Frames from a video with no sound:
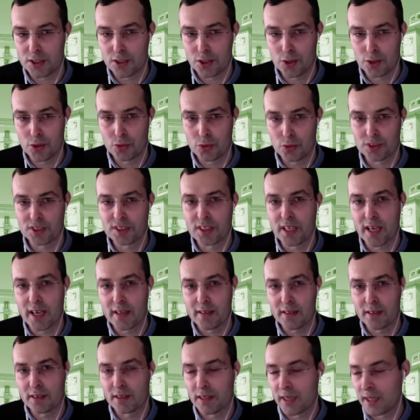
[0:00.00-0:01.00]
new
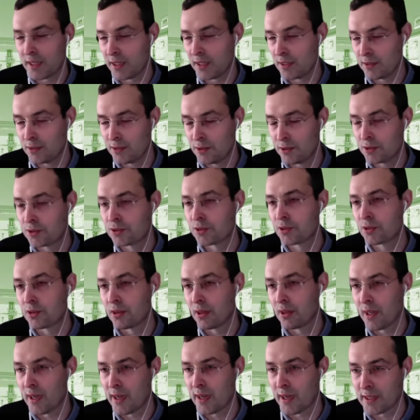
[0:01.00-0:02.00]
standard and
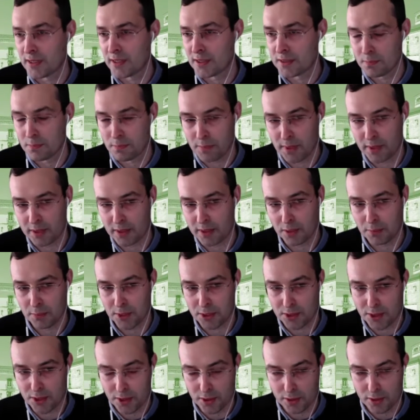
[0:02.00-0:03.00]
industrialized building
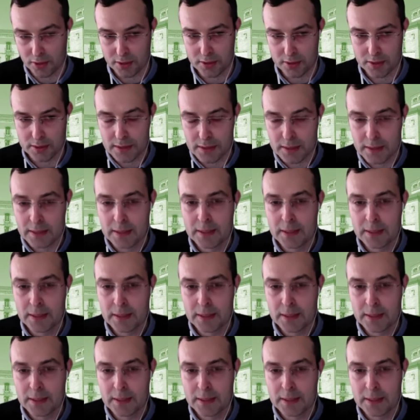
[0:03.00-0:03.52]
materials.